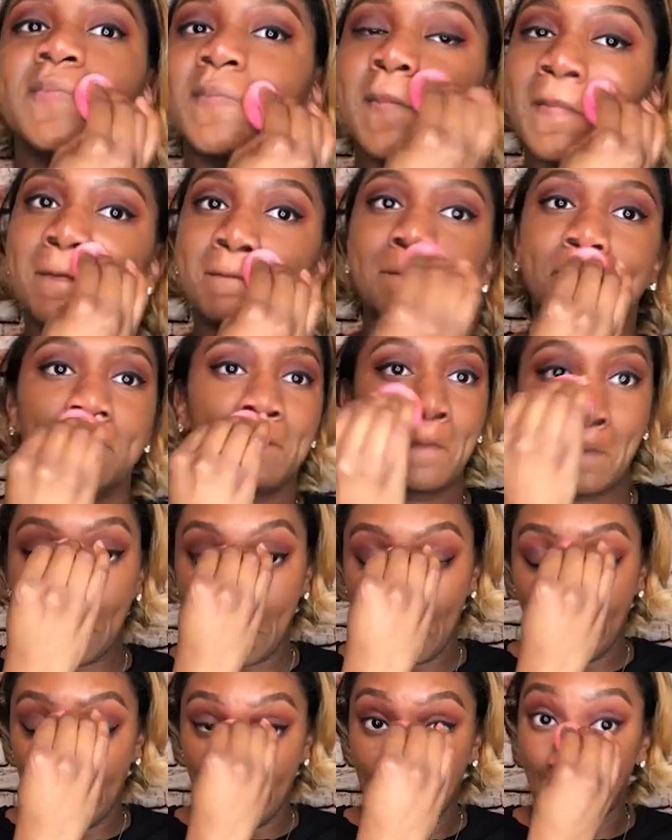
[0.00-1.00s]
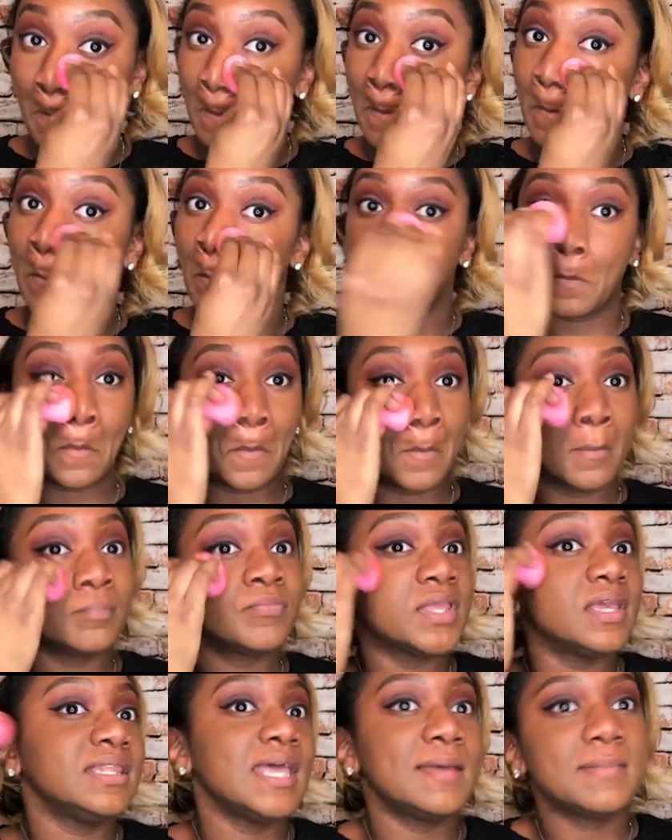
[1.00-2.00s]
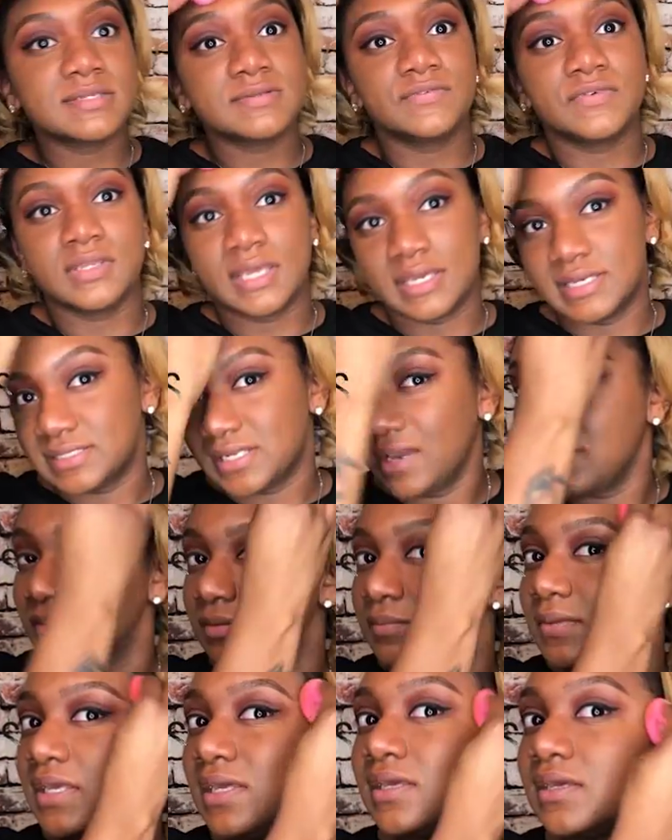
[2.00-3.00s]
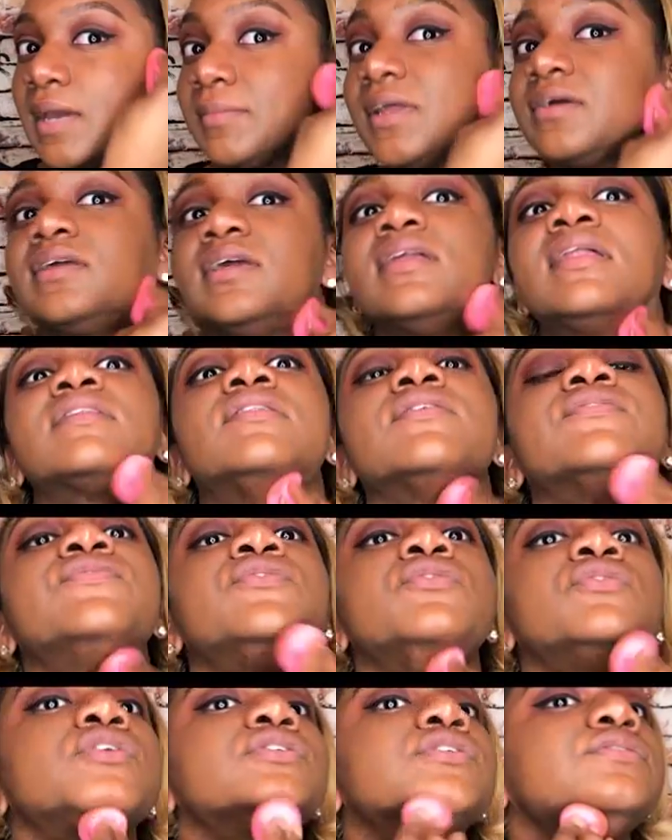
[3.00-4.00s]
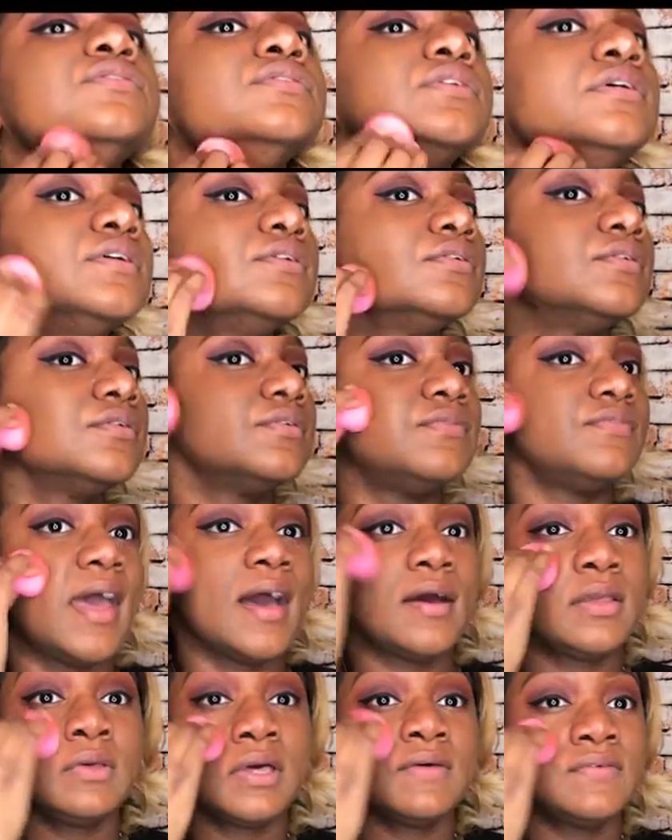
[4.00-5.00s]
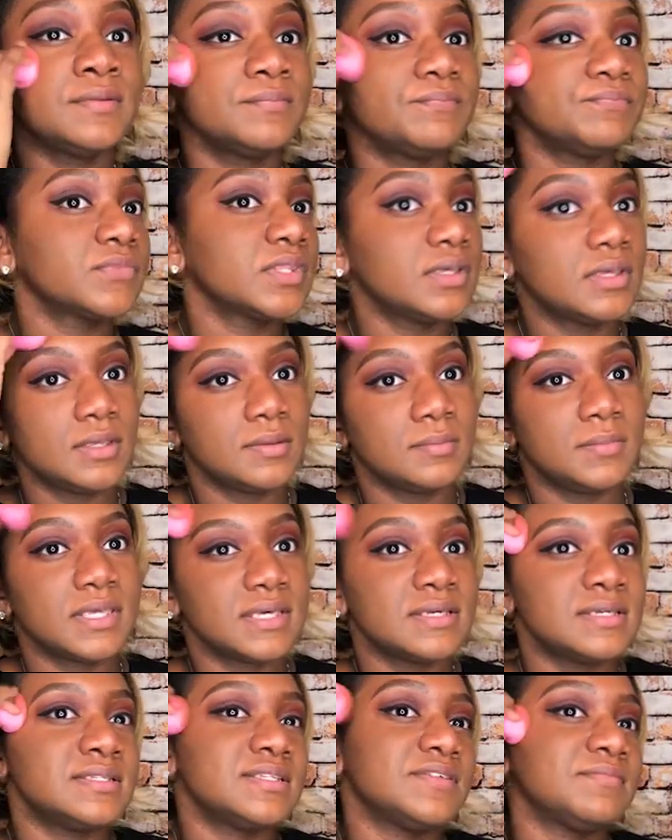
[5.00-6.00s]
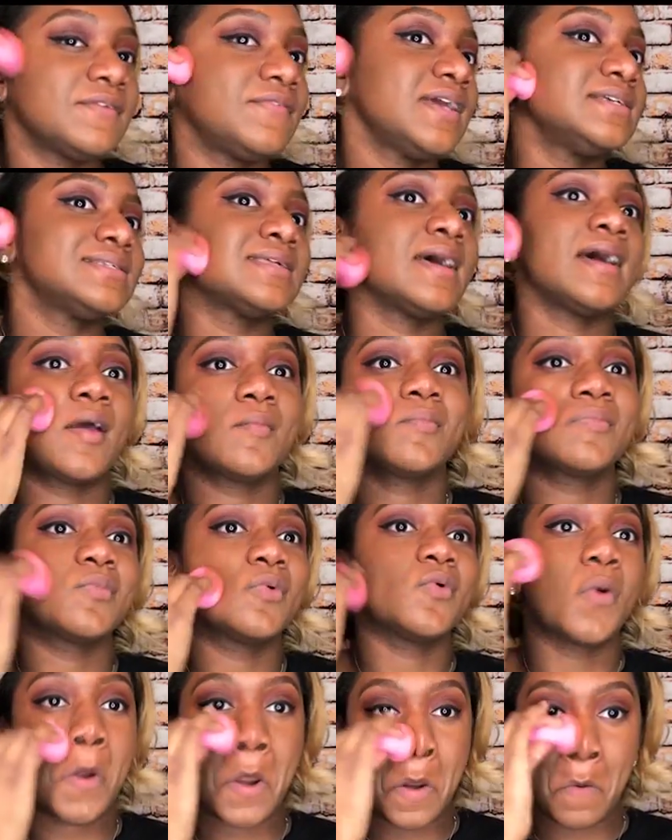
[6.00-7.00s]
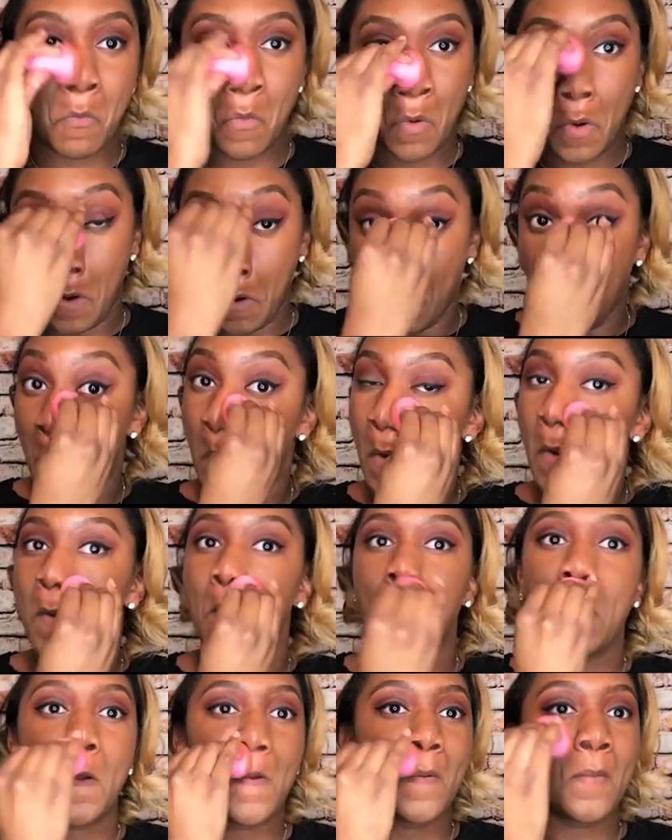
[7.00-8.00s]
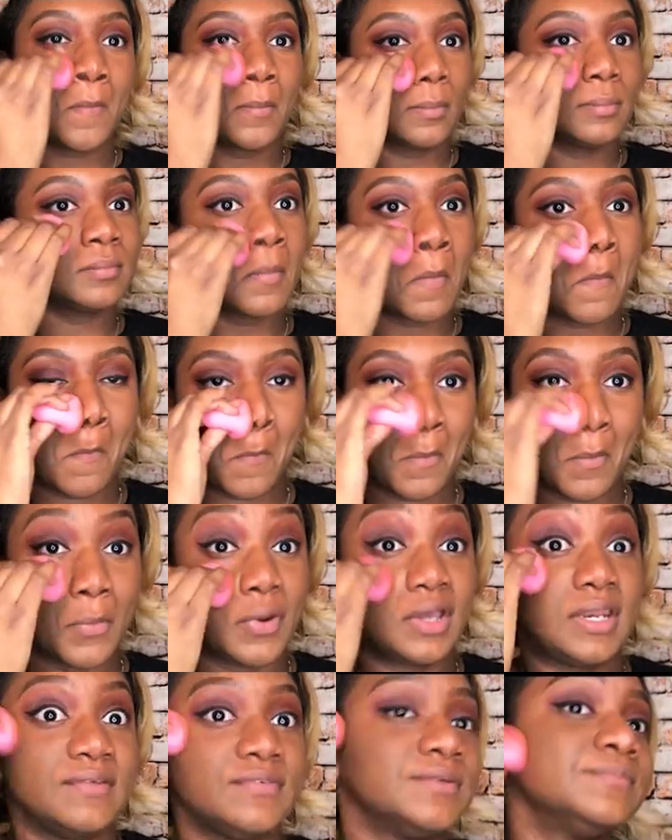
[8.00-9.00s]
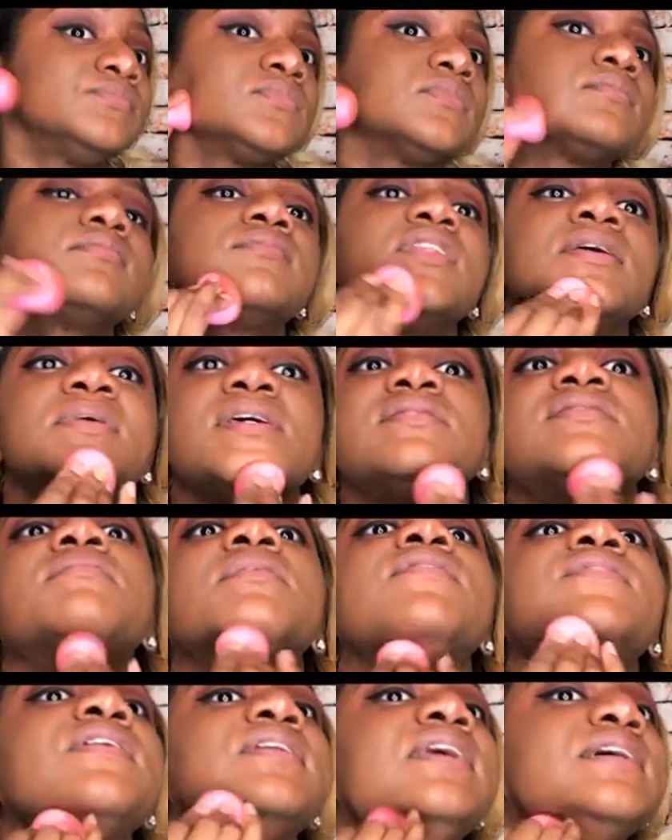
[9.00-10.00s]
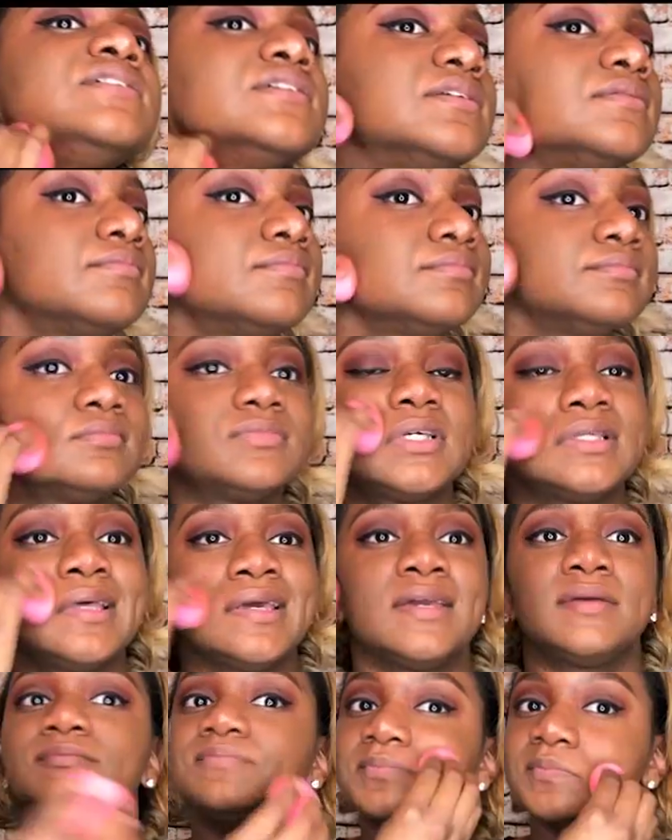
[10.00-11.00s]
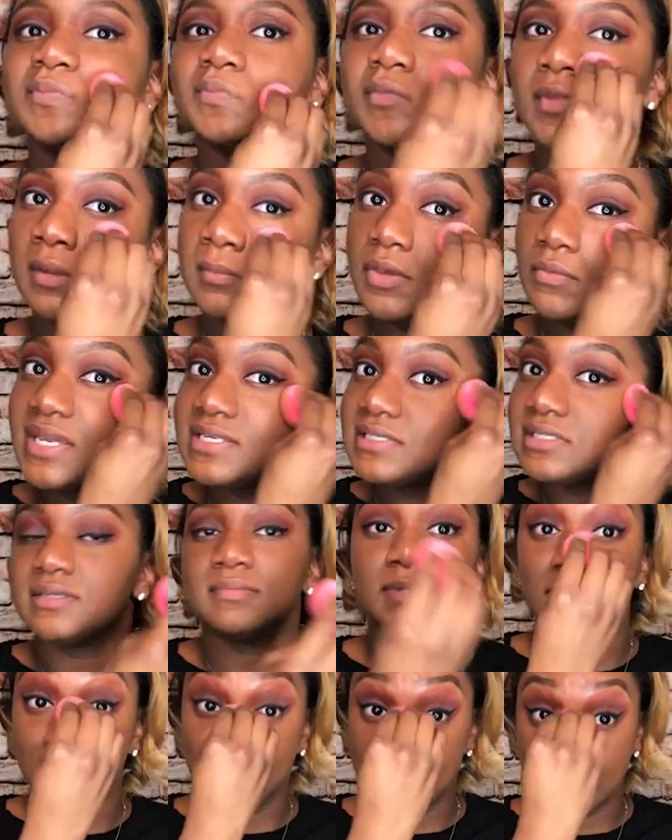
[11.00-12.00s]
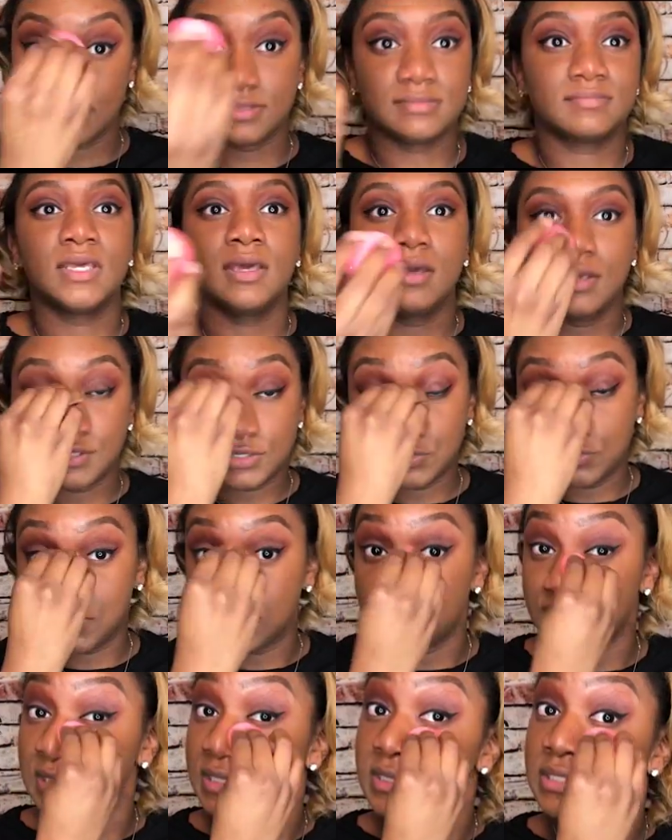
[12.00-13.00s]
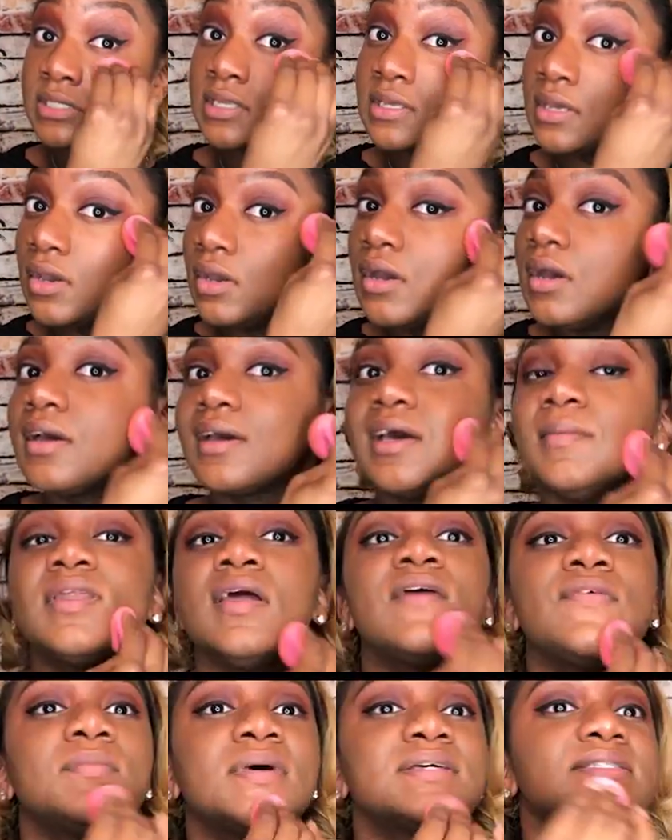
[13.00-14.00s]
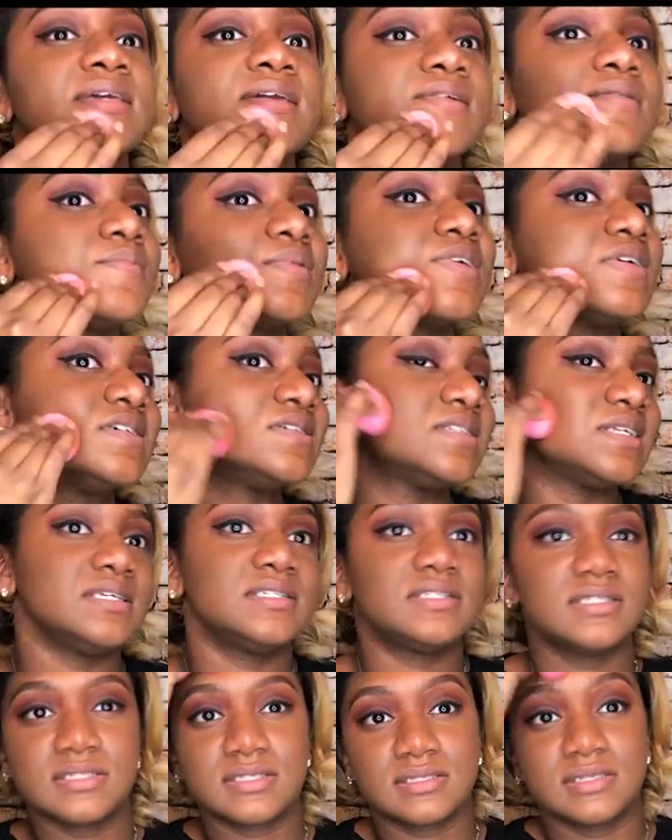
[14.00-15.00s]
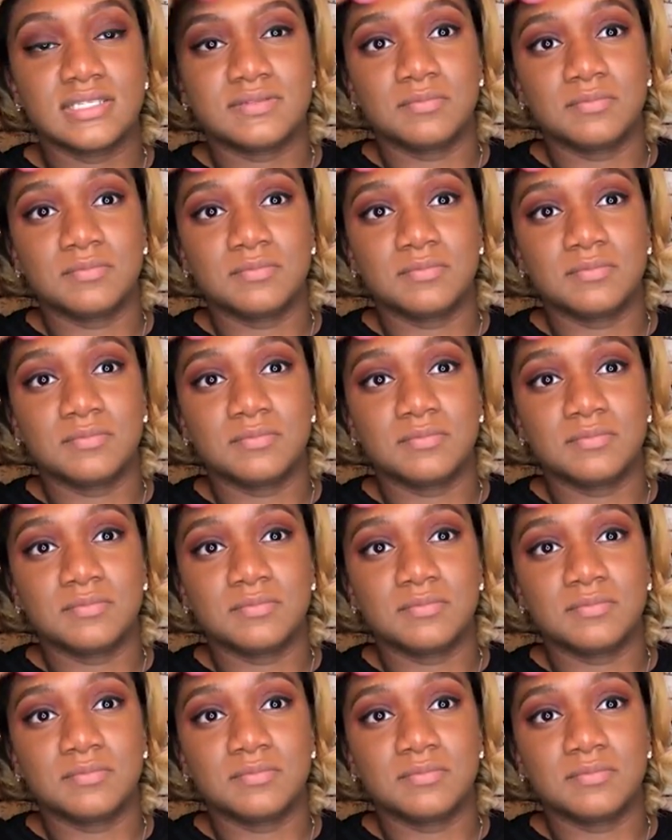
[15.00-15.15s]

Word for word: um, I don't think it's worth purchasing because you may not get the full value of it if pieces are breaking off because your face is hot or it's hot and I mean, whatever.